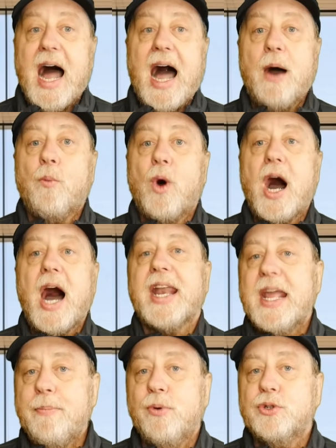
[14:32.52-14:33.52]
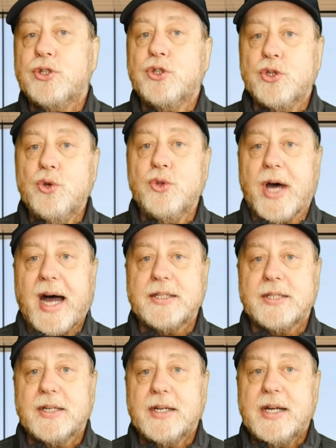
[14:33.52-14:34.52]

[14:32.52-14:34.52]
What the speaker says: and were unable to do that,